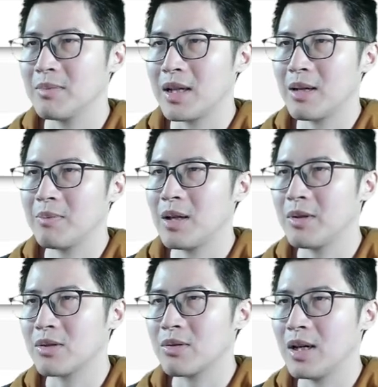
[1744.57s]
but let me
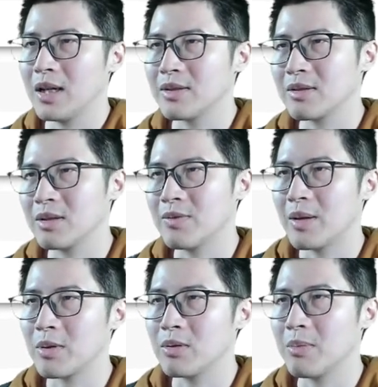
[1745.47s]
try. So if I'm
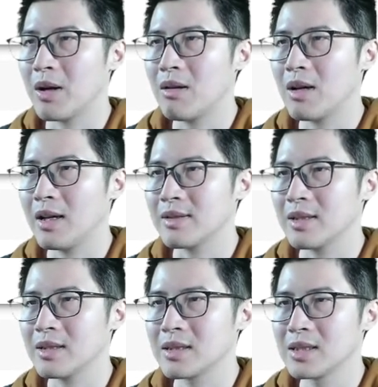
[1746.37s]
going to parallelize
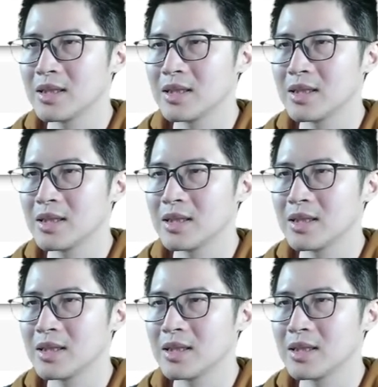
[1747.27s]
it,